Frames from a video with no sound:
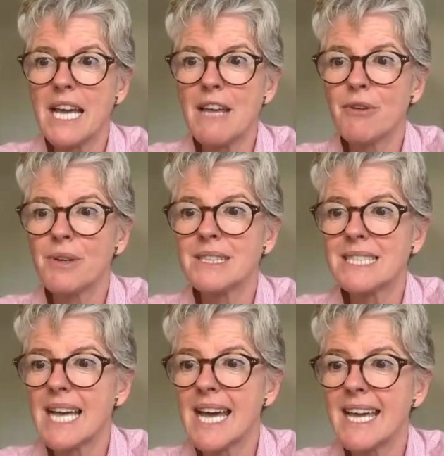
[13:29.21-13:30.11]
But if you
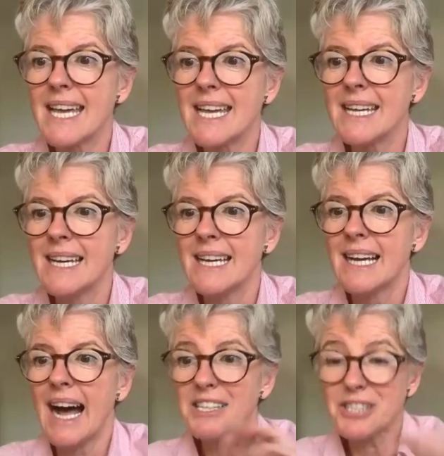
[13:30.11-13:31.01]
can say,
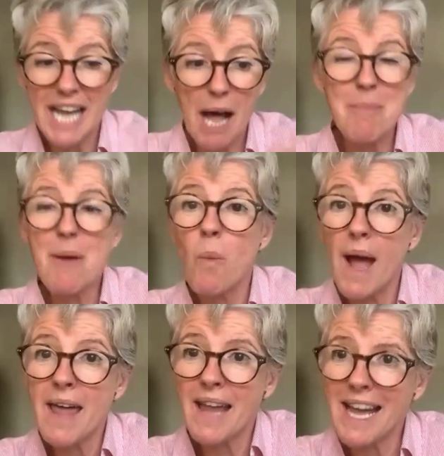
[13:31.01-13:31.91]
actually, I'm
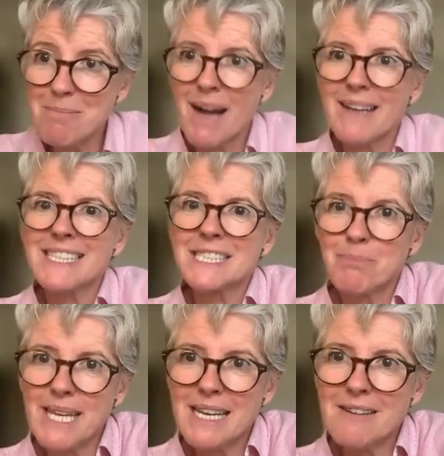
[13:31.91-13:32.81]
aware that in my
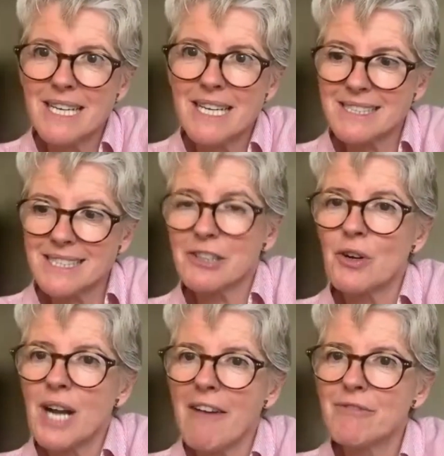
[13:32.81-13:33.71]
experience, I
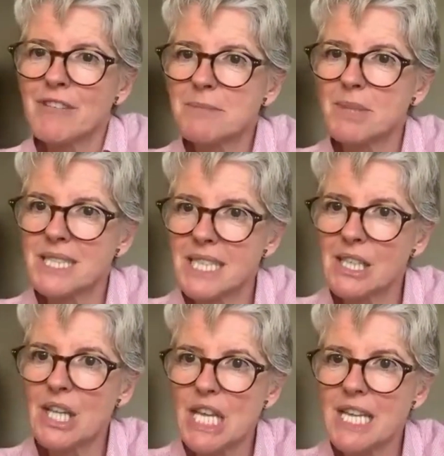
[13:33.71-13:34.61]
don't have this
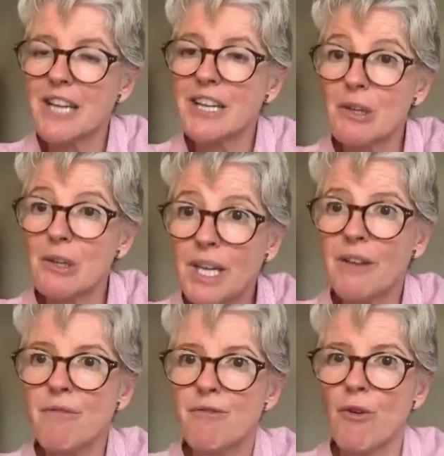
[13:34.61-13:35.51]
particular thing that you're
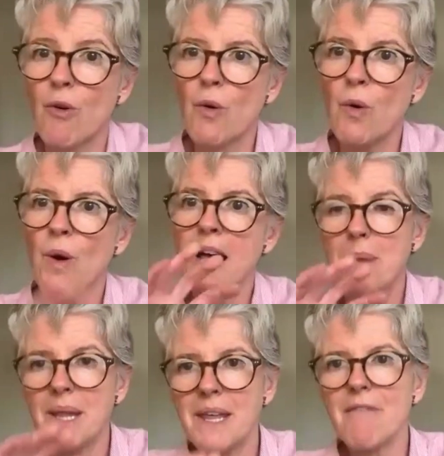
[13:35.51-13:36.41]
looking for,
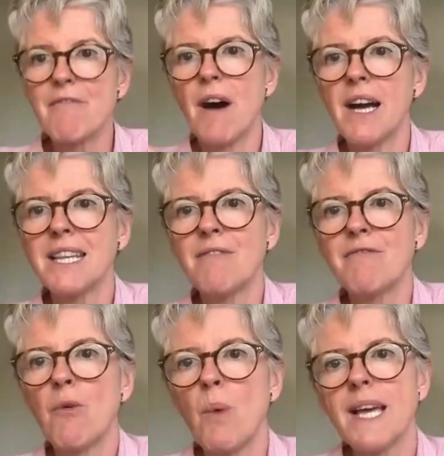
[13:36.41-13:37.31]
but then
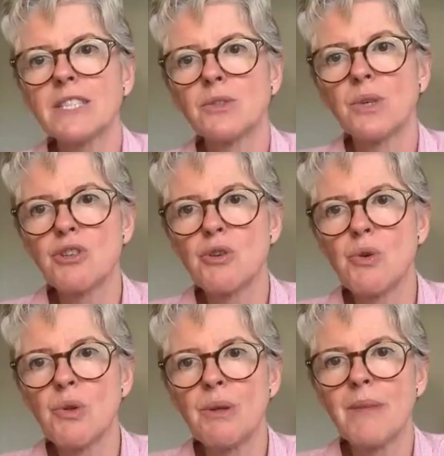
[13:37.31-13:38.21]
finding for ways to
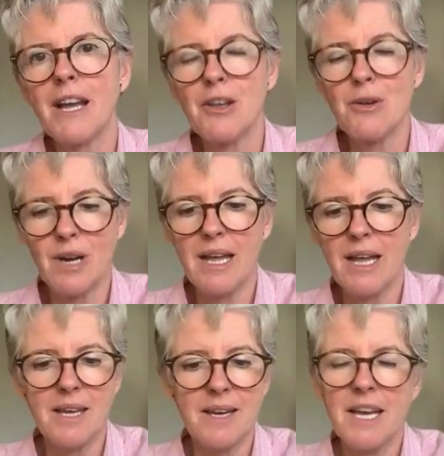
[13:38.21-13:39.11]
assure them that you're
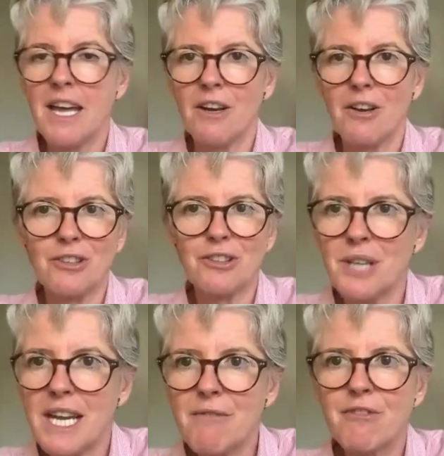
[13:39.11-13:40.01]
either going
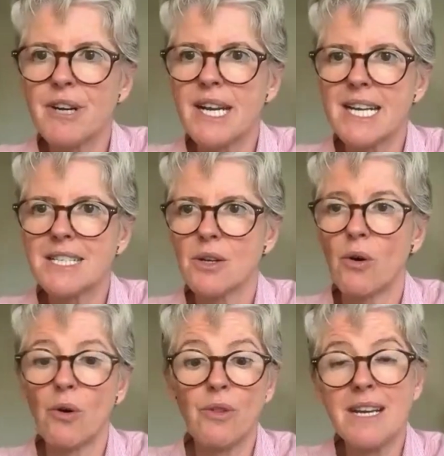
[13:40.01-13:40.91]
to train for it
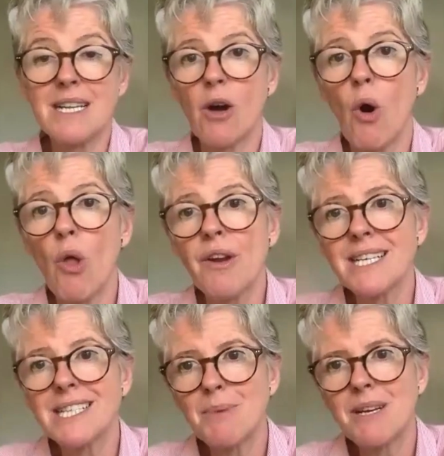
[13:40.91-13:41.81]
or there is
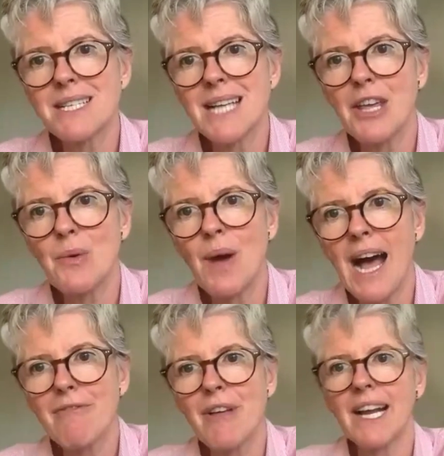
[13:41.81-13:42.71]
other experience that
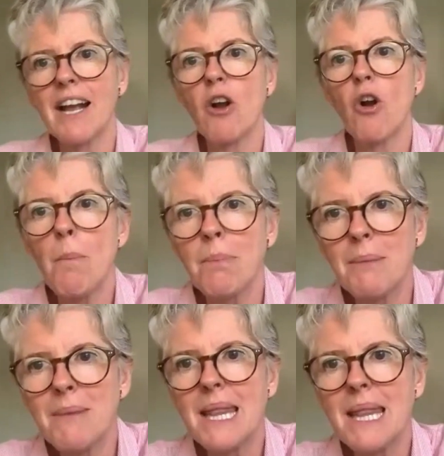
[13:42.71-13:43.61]
you have that can
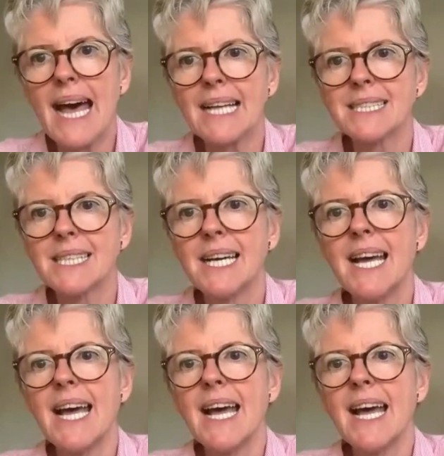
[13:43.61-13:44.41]
complement that.